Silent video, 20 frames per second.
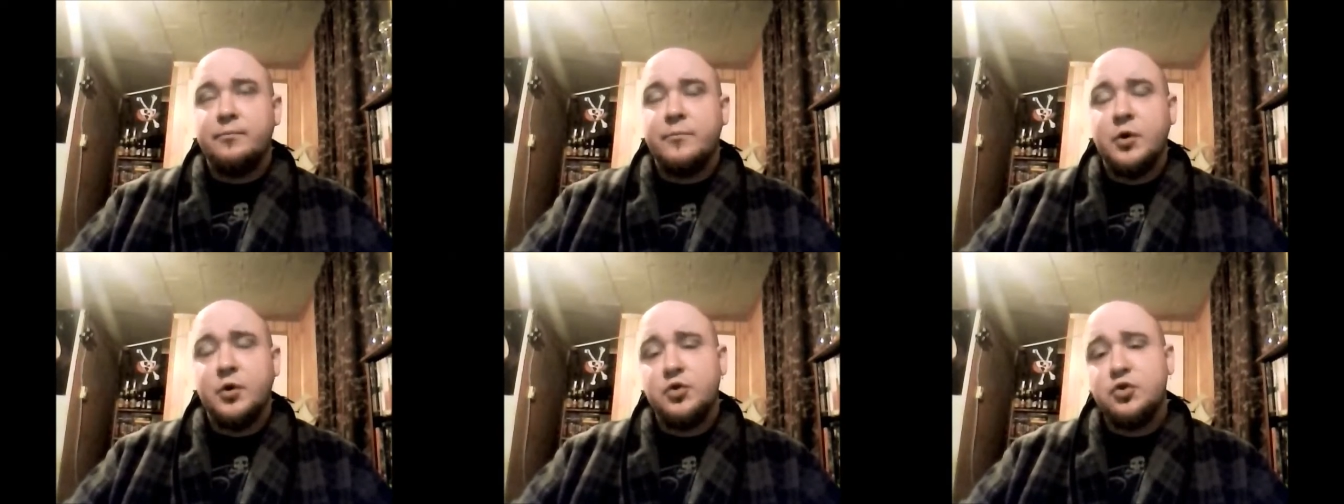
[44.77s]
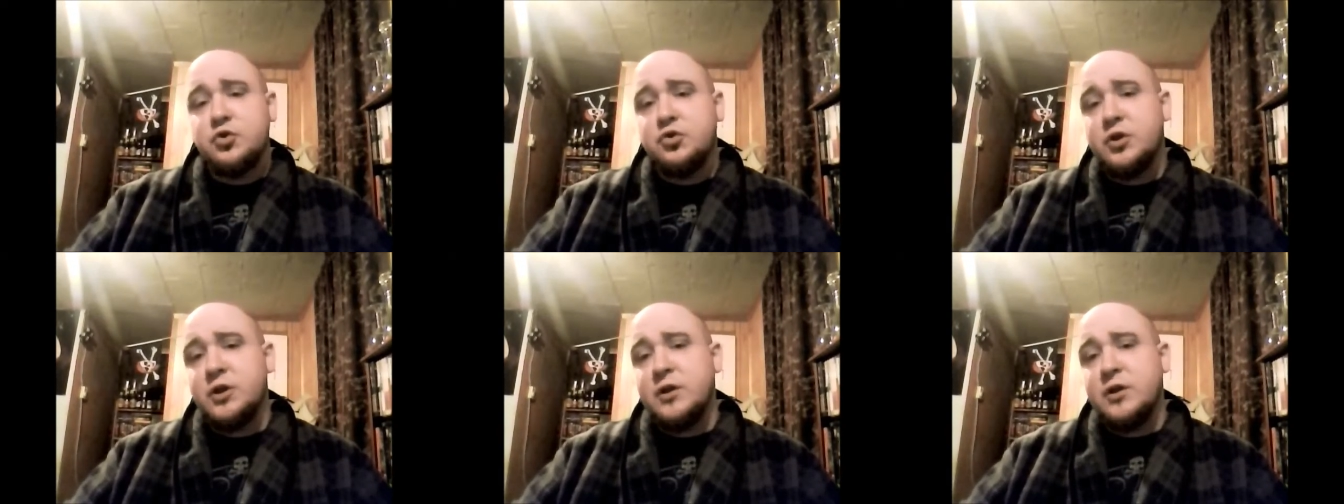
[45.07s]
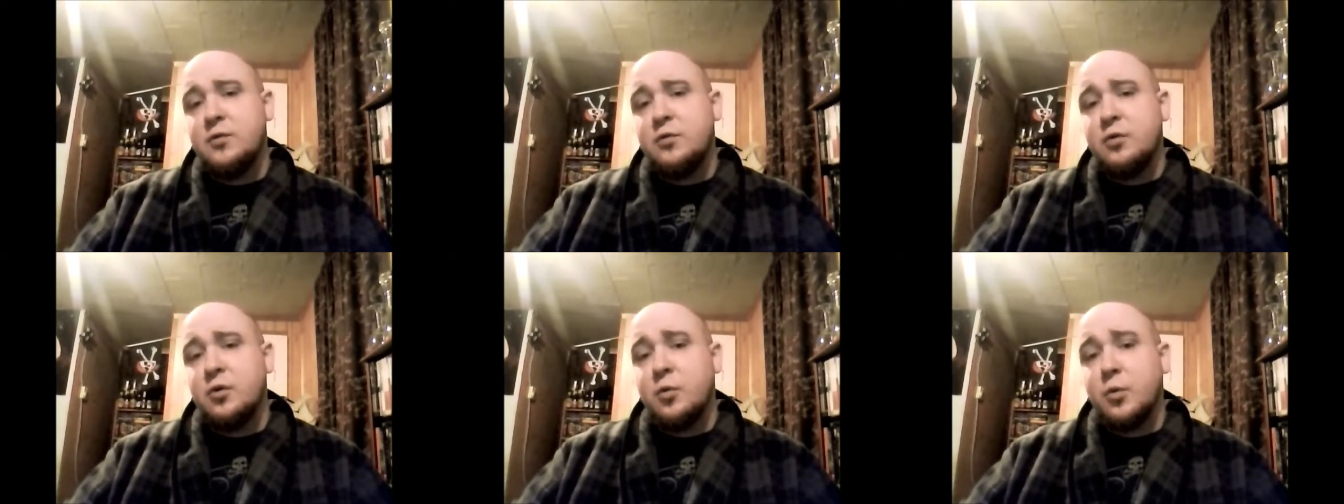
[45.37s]
Mill Street,
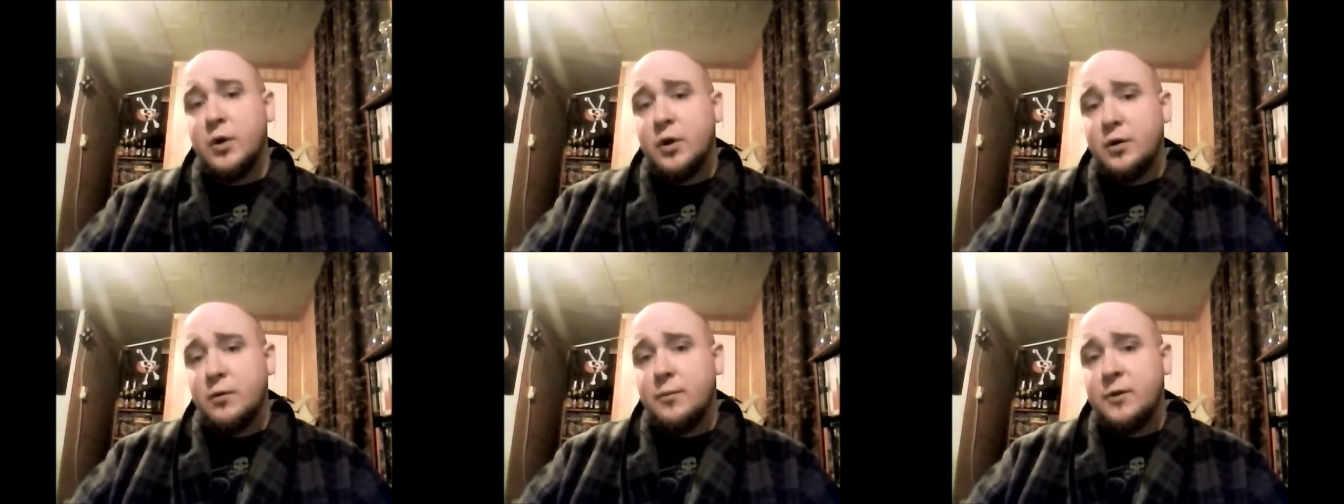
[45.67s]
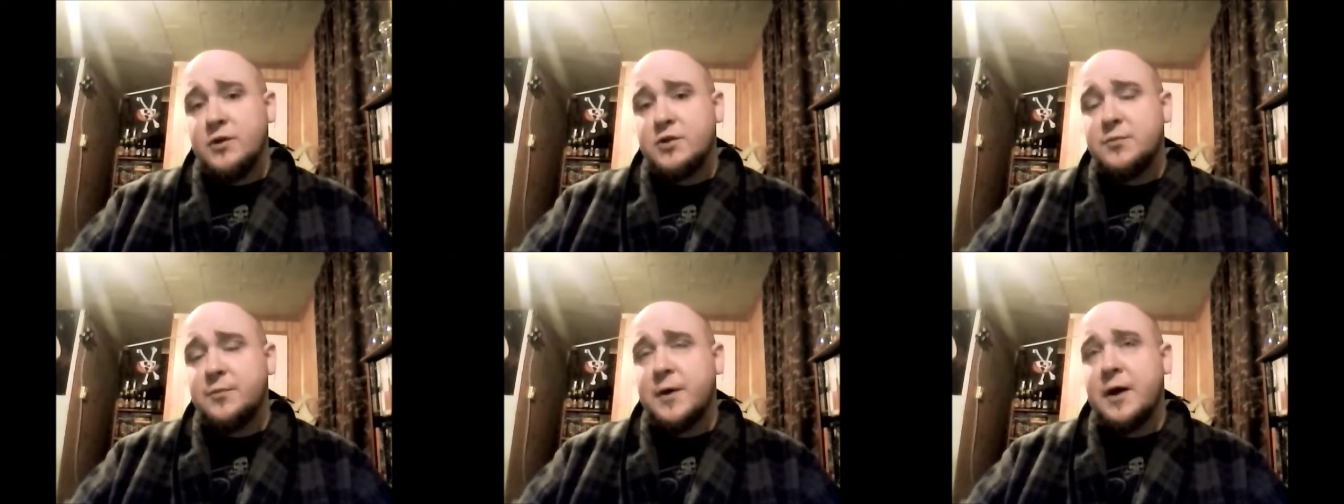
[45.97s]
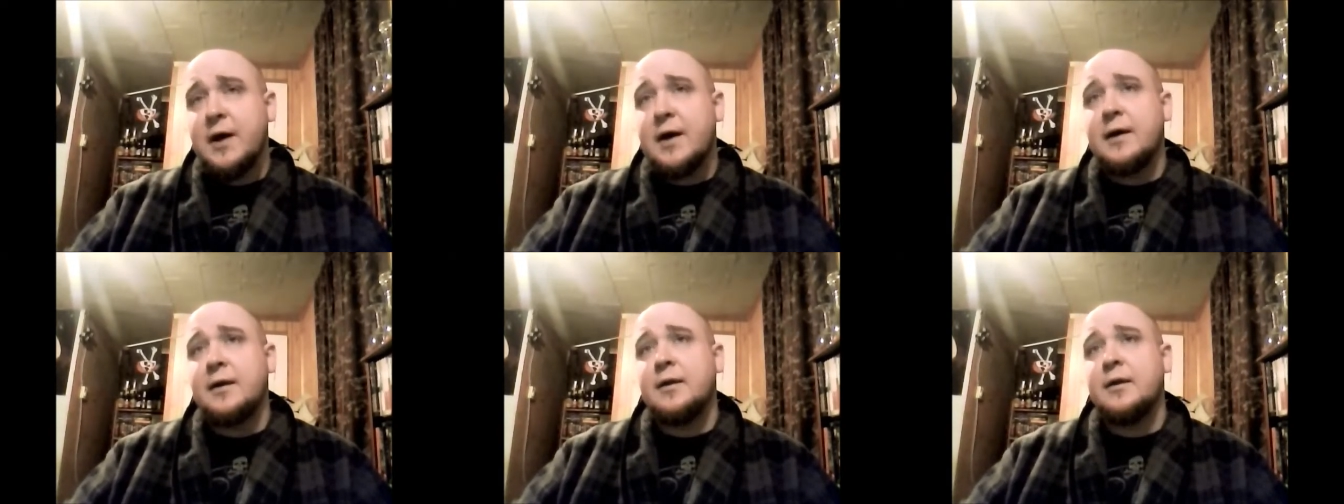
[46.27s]
their winter mix
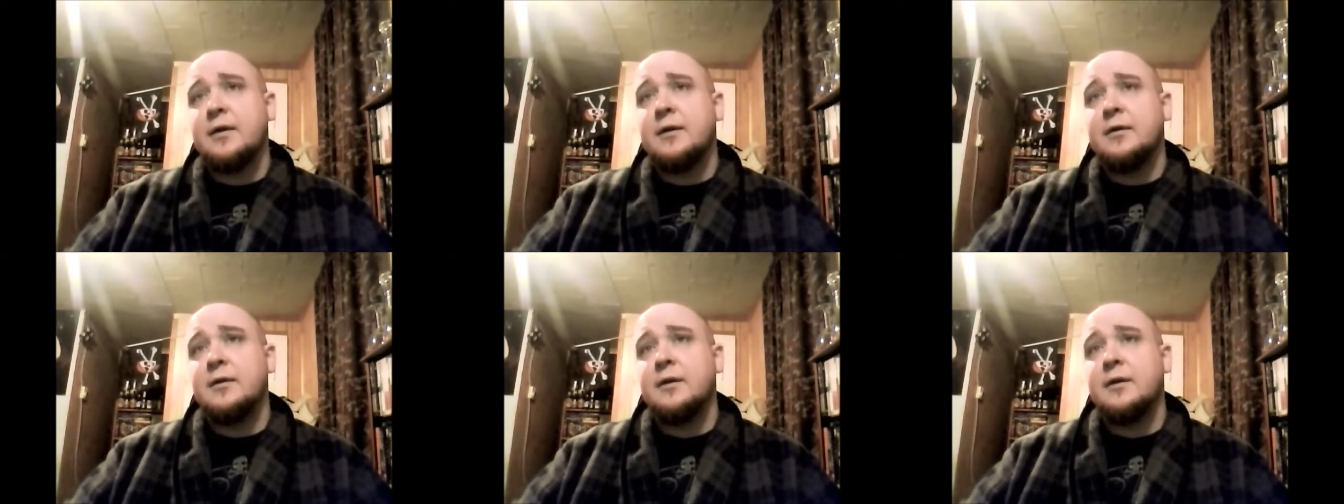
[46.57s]
pack.